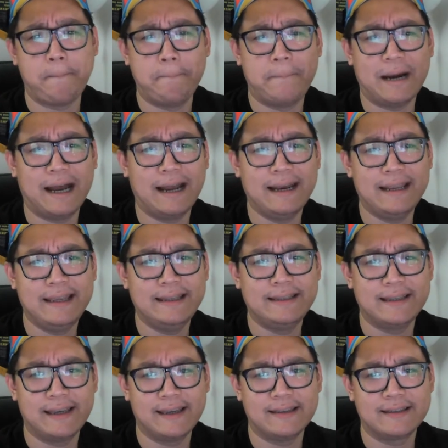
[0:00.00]
barley
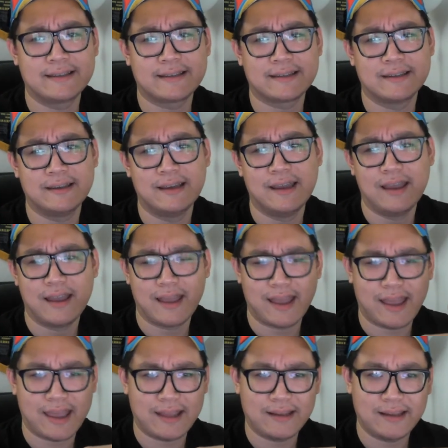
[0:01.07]
taste,
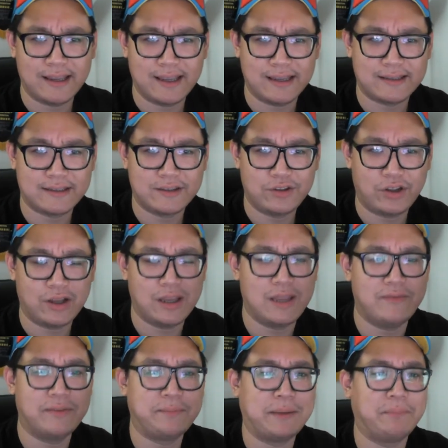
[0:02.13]
and it's not
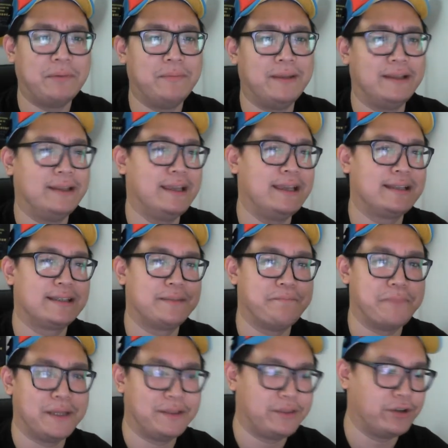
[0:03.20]
even peppermint, it's
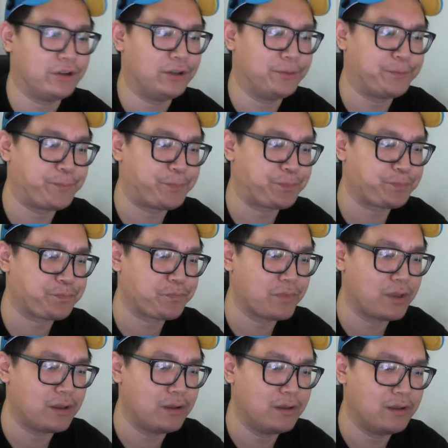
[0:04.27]
menthol.
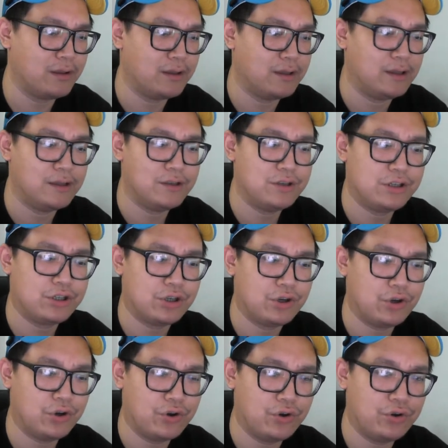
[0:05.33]

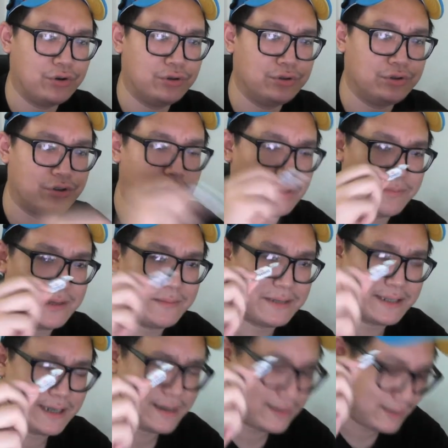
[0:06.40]
So do not be
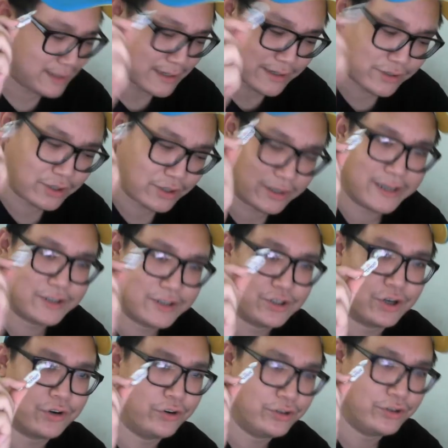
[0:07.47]
mistaken, it's not a
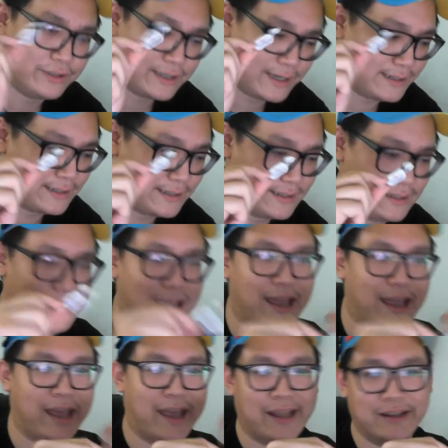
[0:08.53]
Toron taste,
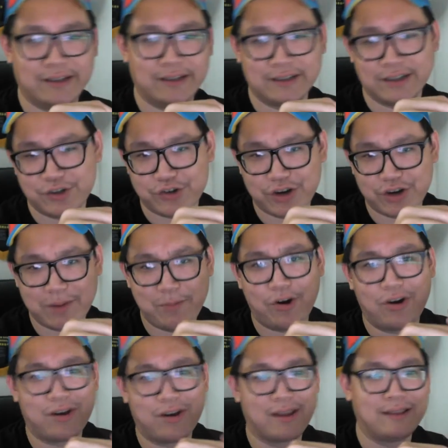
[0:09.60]
and
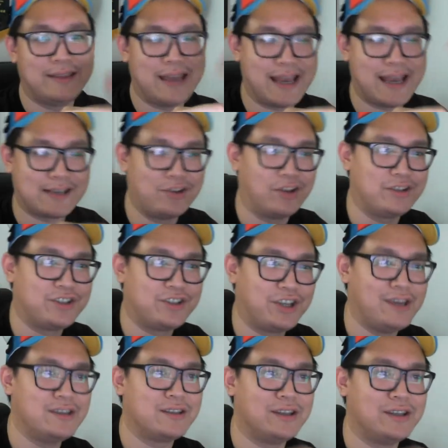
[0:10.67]
Trebor has not
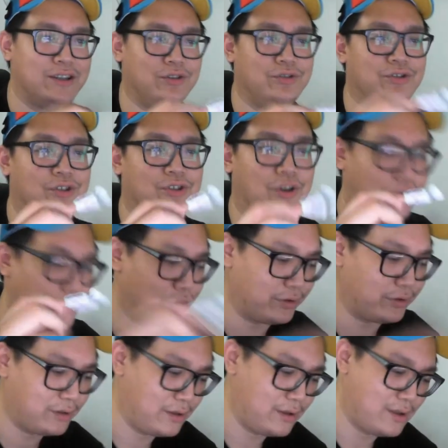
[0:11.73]
changed into Toron.
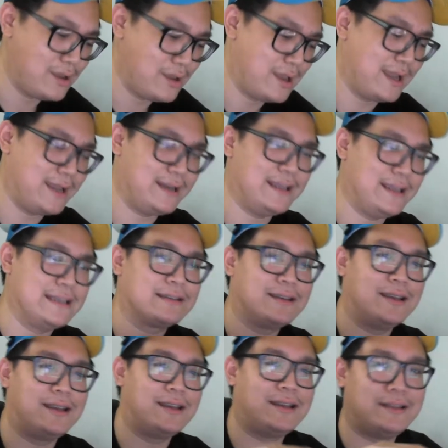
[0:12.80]
It is
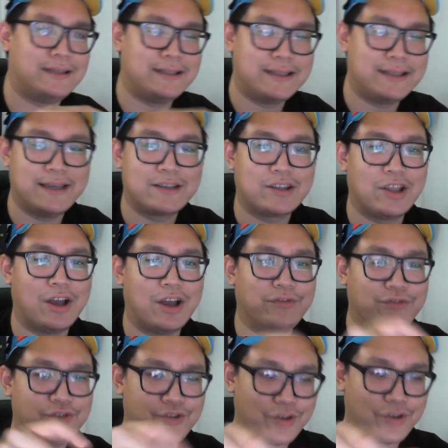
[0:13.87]
the taste of
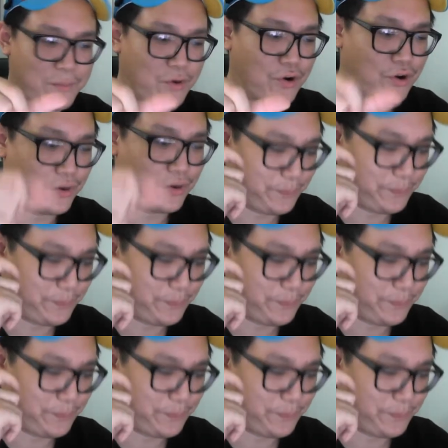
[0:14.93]
Trebor,